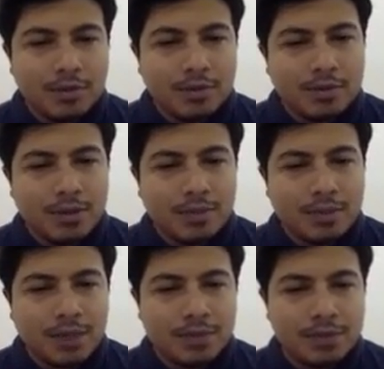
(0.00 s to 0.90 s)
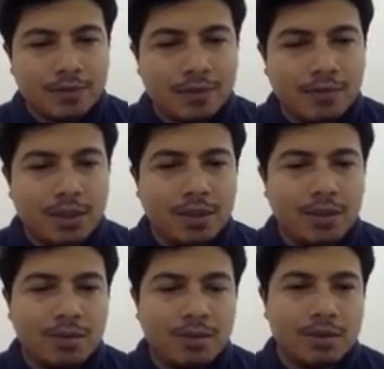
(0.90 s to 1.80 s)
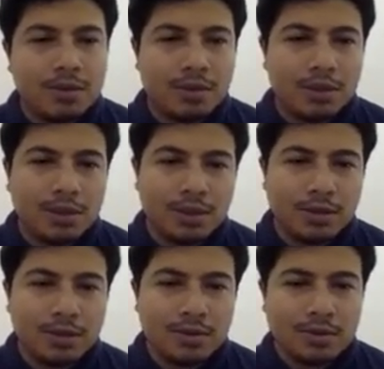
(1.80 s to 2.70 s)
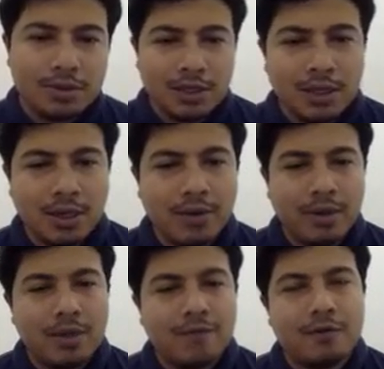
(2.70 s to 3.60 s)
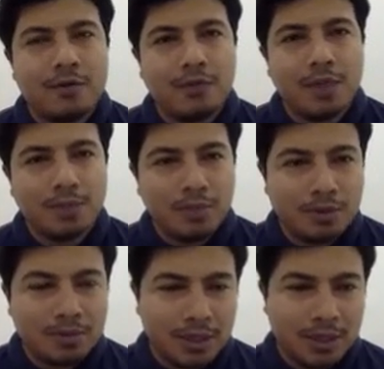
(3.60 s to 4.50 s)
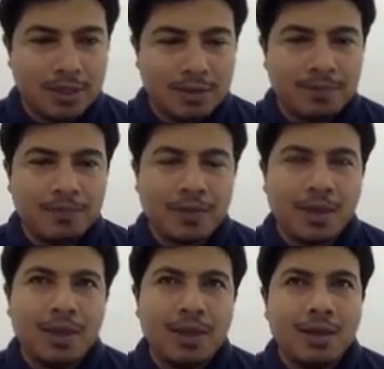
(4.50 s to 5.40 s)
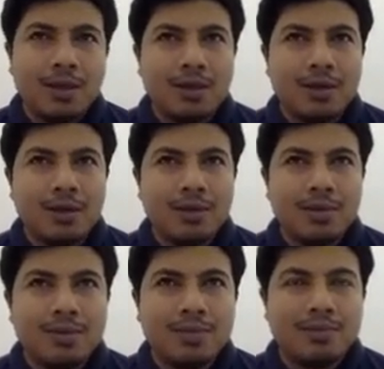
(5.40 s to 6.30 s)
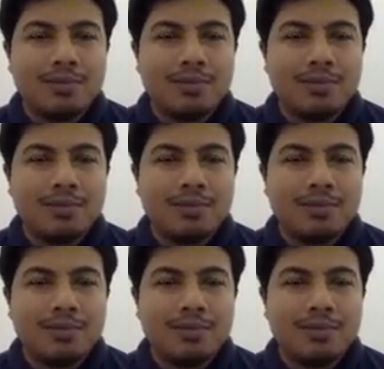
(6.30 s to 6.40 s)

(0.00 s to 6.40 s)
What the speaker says: sometimes we resorted to say I would love to make more money. In